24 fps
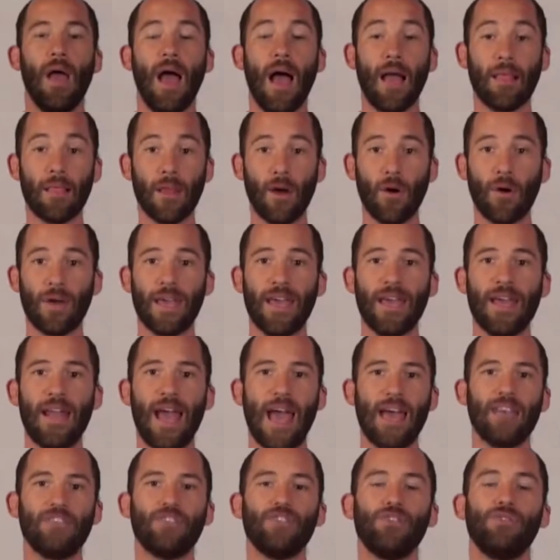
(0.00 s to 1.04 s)
Hello again.
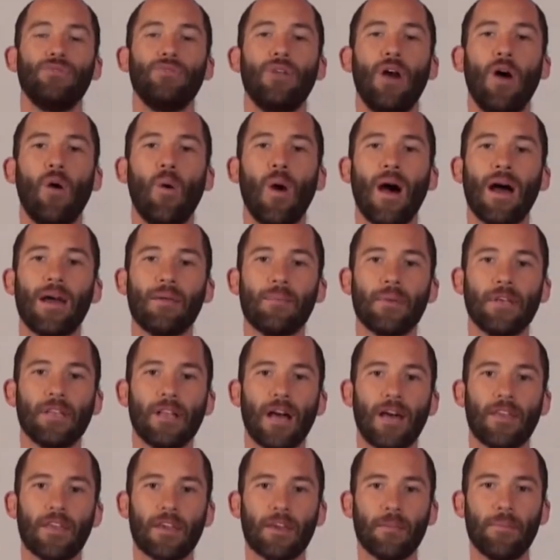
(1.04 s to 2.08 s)
As you know, I'm
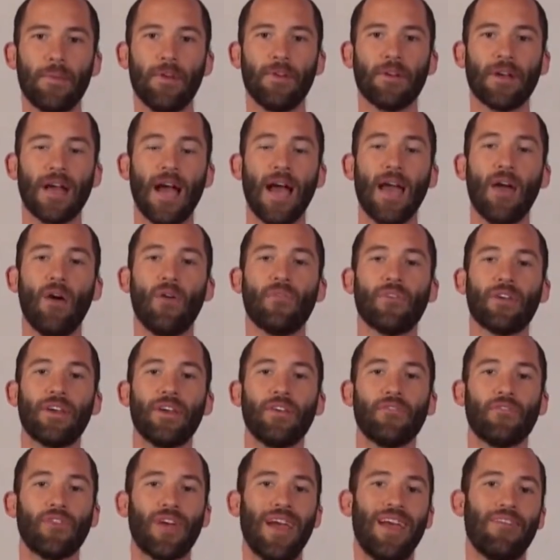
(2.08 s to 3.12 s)
Eli the Computer Guy over here for